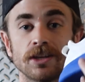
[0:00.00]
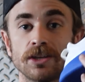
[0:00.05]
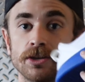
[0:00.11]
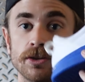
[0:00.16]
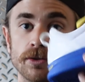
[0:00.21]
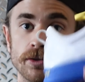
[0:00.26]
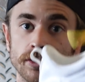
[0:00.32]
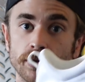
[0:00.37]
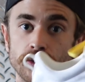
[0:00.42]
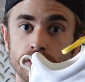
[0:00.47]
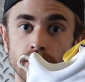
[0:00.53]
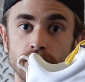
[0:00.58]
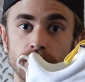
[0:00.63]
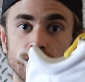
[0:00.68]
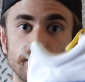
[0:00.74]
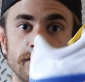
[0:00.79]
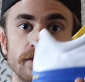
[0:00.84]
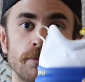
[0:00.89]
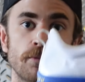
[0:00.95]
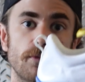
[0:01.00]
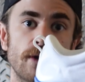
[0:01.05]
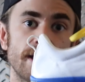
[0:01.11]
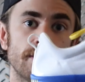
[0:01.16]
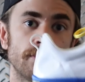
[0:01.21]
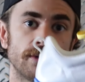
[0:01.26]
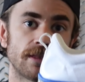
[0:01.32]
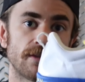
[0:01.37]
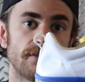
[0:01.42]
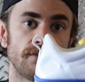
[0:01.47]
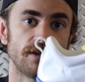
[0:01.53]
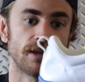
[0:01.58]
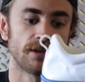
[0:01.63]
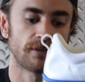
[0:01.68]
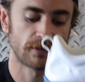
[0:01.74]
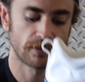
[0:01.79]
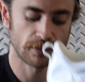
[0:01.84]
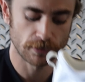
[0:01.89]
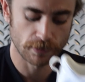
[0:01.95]
you lose some weight with the
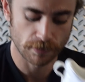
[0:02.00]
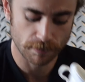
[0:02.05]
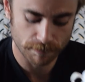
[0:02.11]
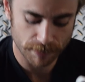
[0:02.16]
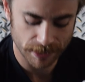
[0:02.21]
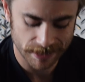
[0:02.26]
V2,